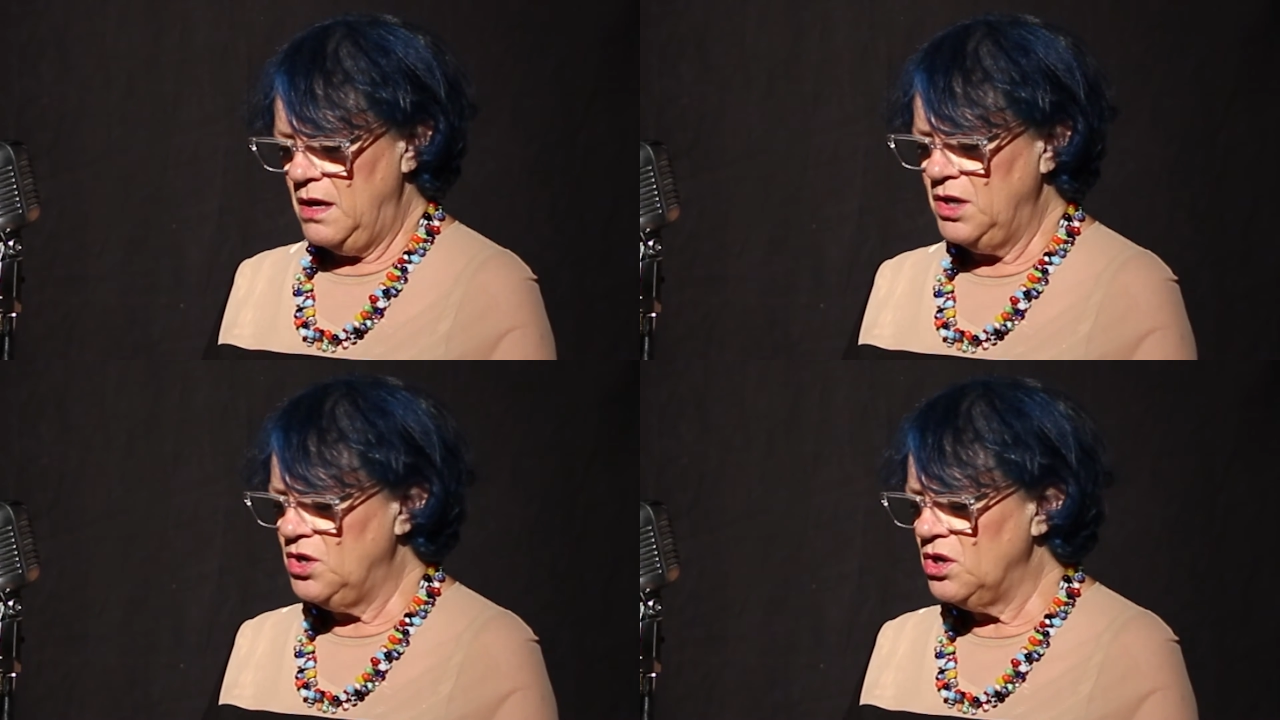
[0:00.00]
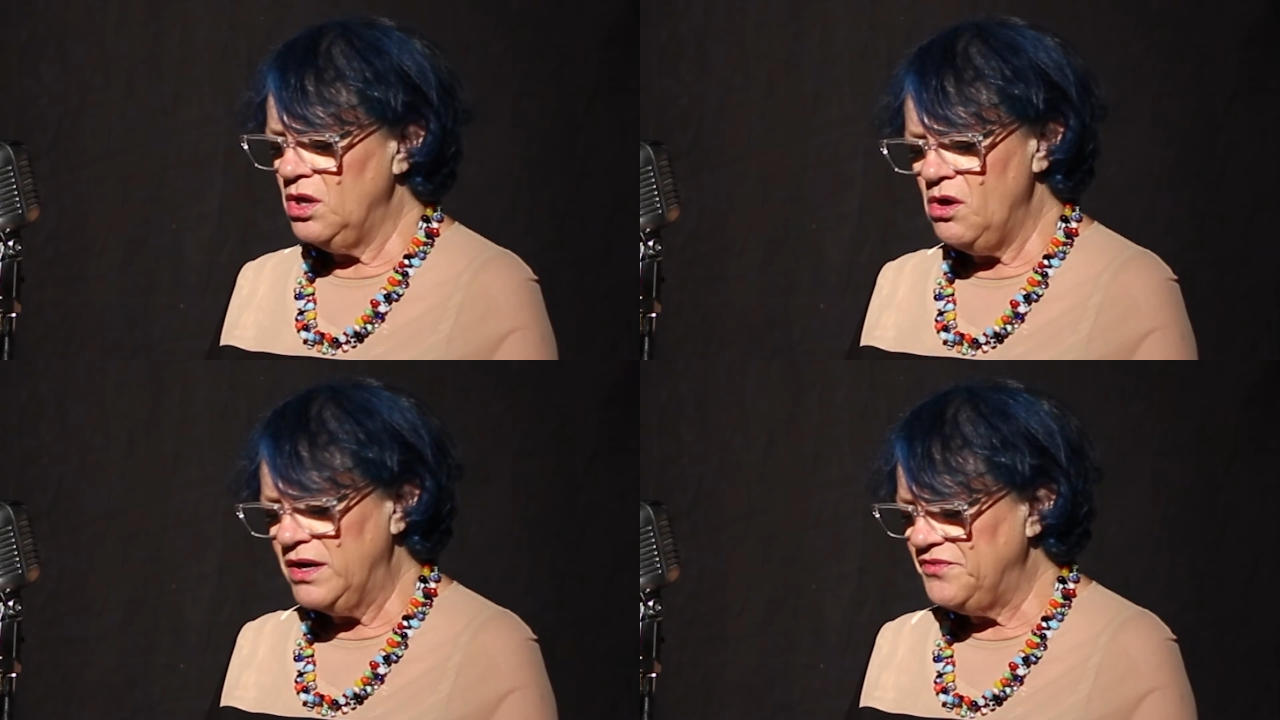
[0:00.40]
A
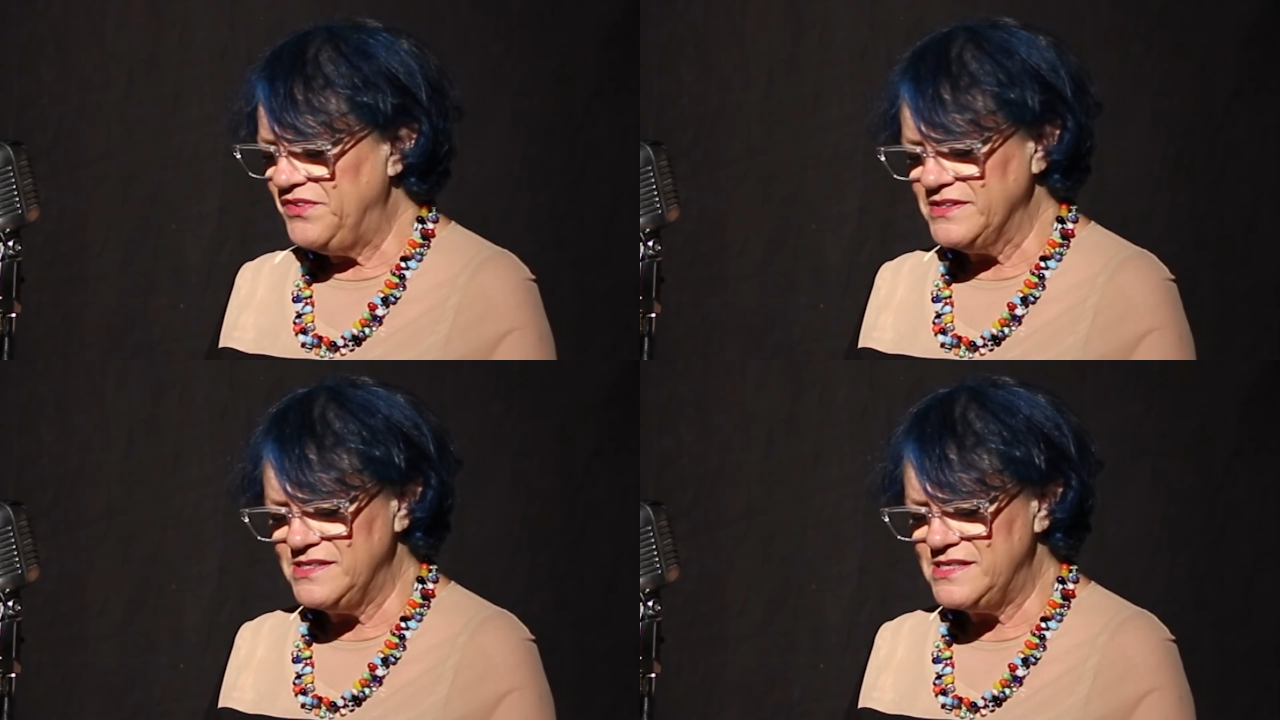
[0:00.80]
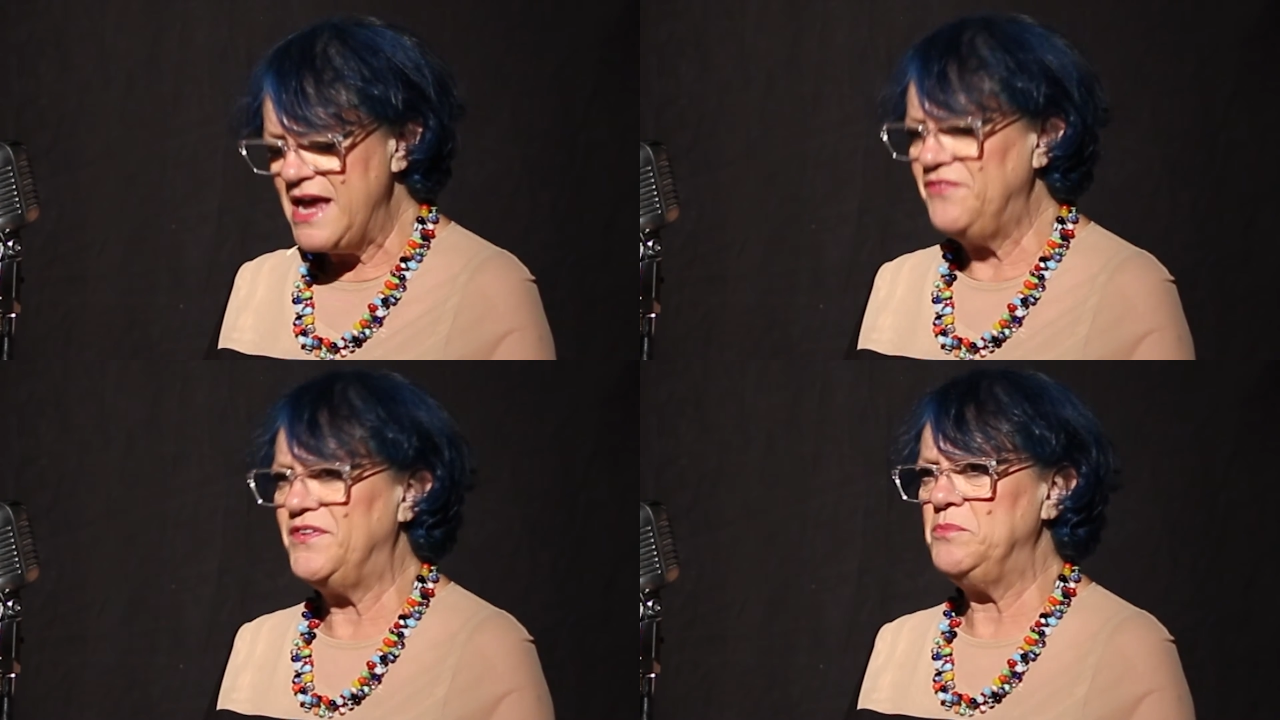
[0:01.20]
girl ought to feel
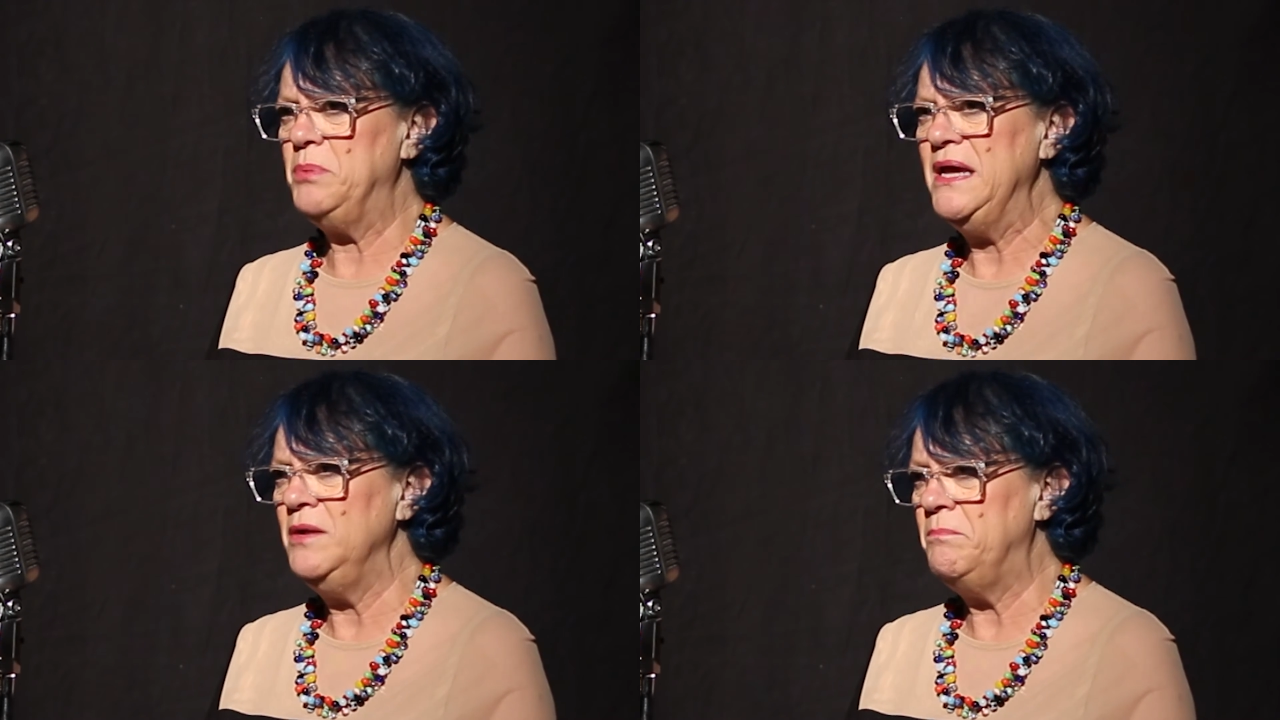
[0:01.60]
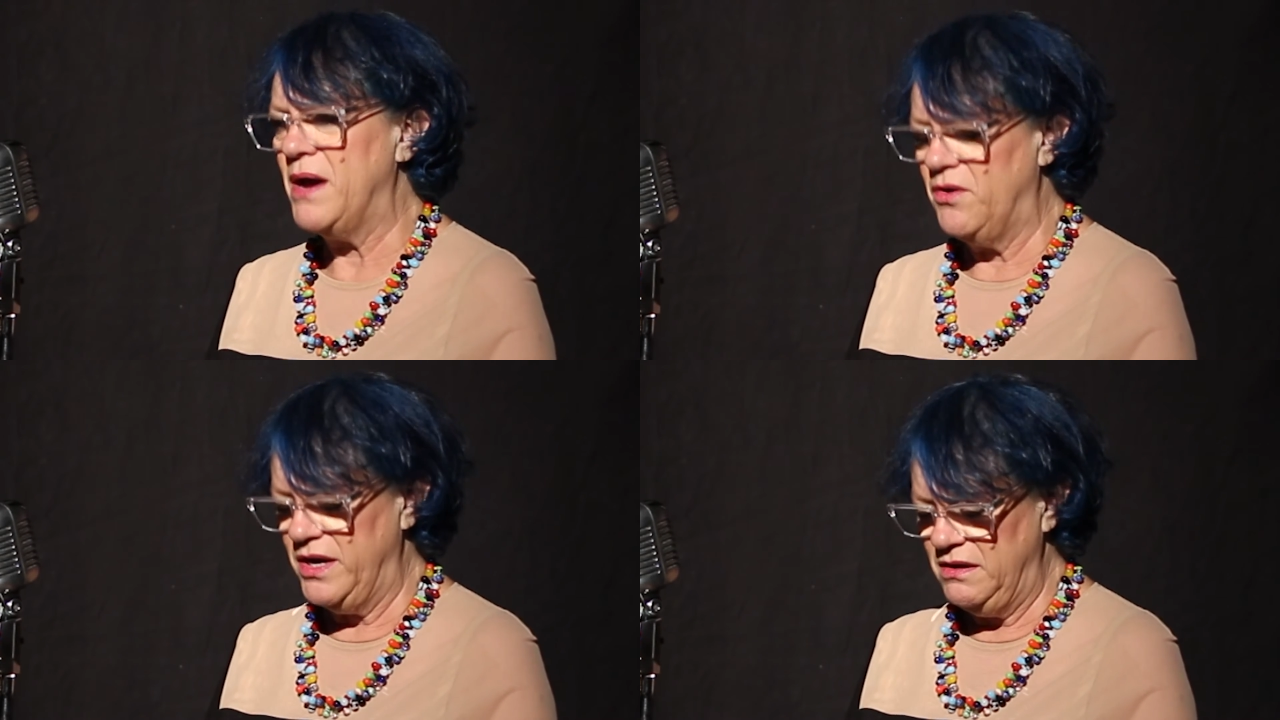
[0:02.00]
safe at
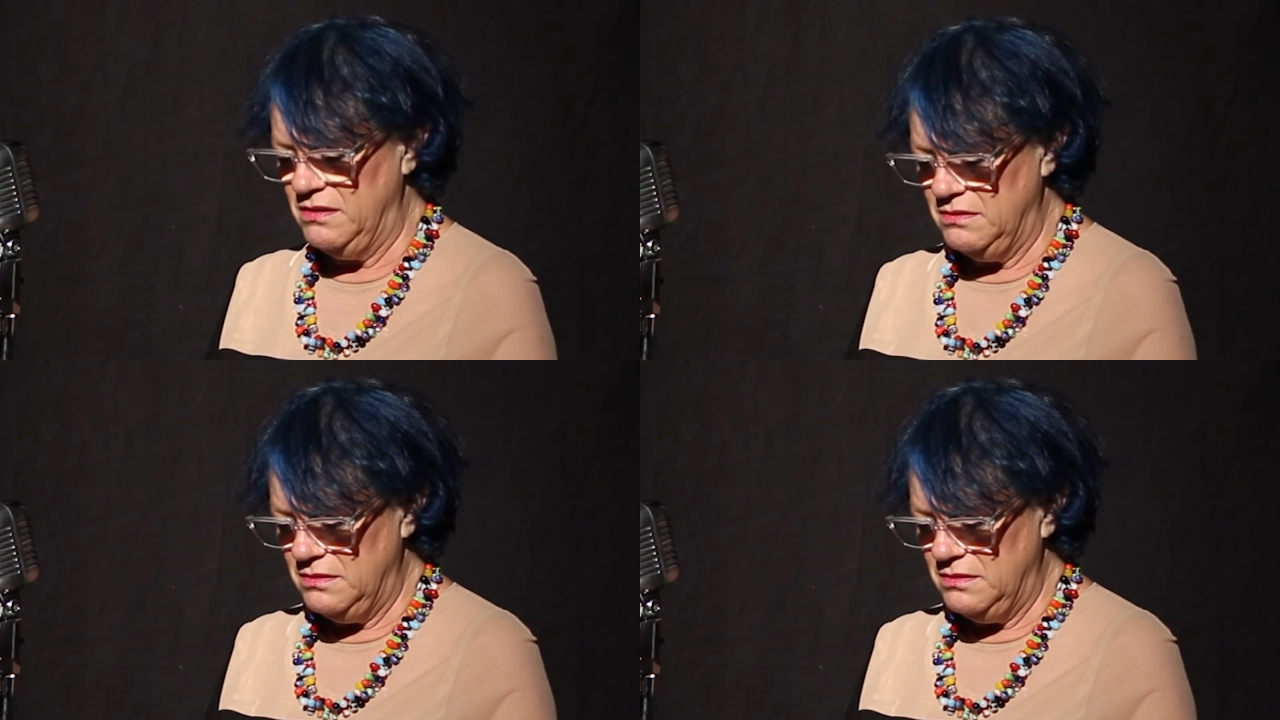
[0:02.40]
Pinkberry.